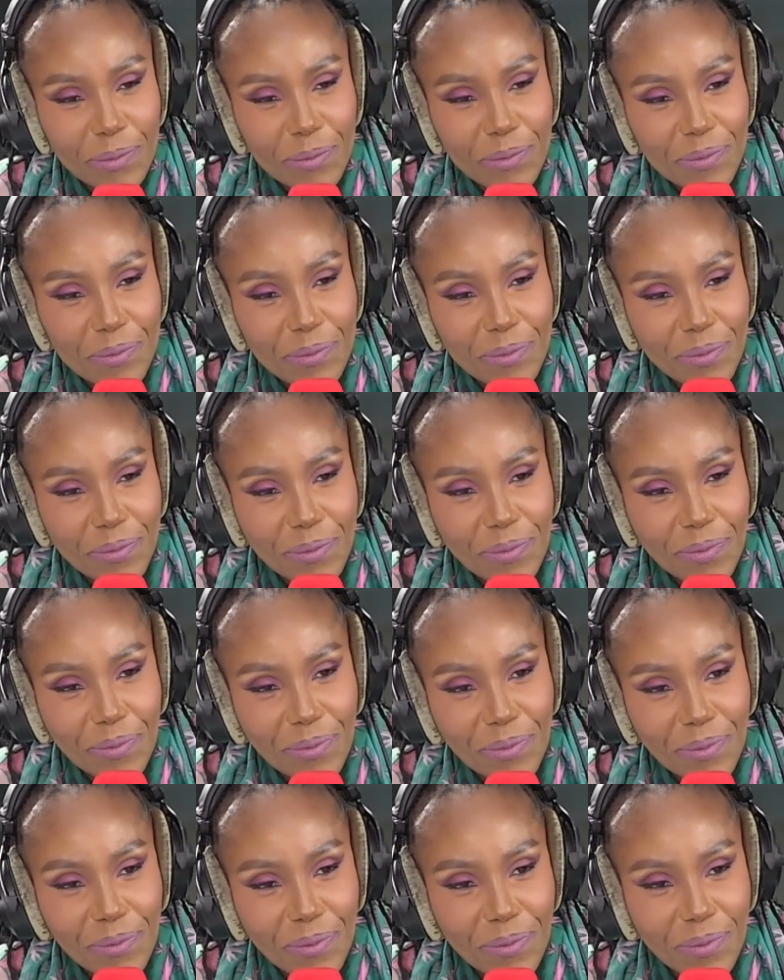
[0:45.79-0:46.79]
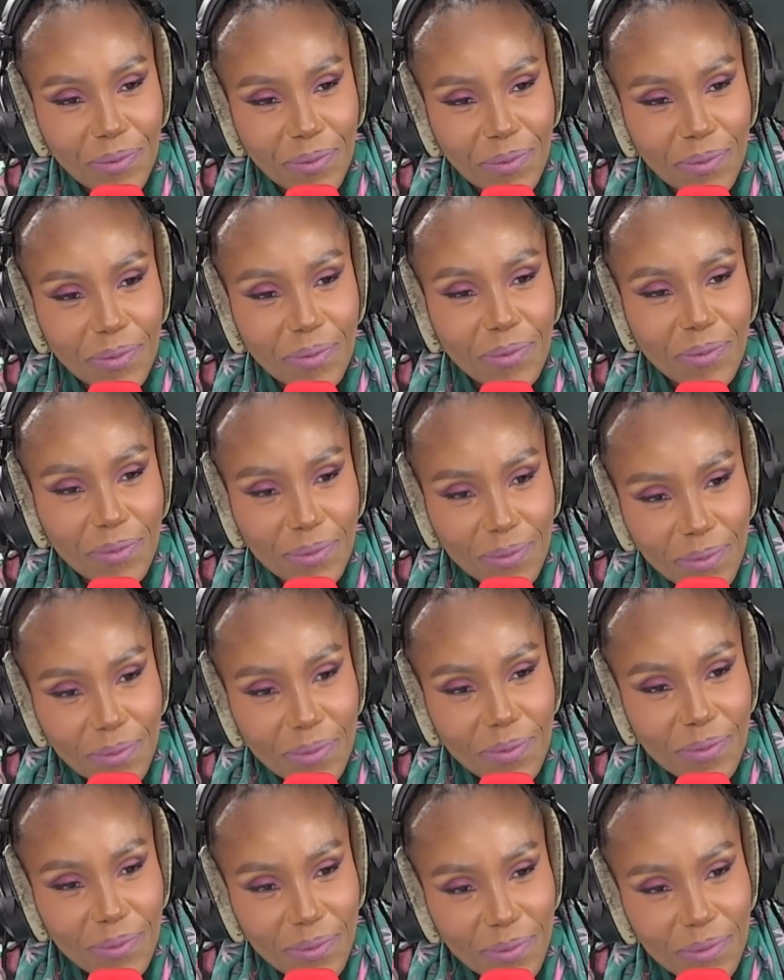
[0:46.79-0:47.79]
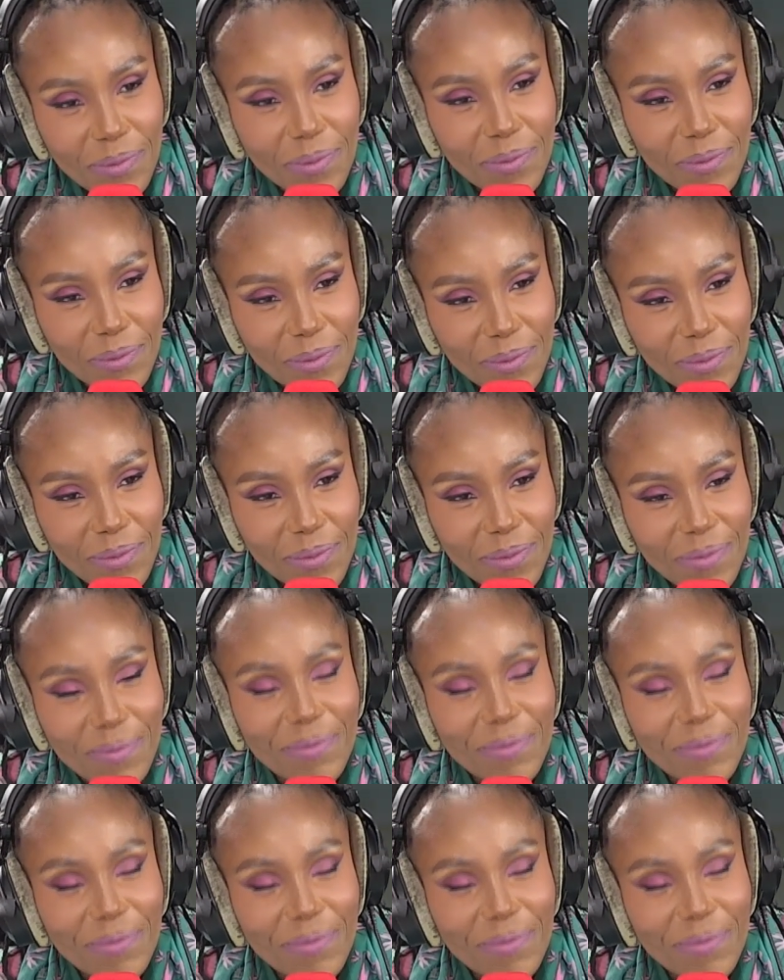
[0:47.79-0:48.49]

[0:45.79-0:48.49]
Um, thank you so much, Oliva. I've been here for six years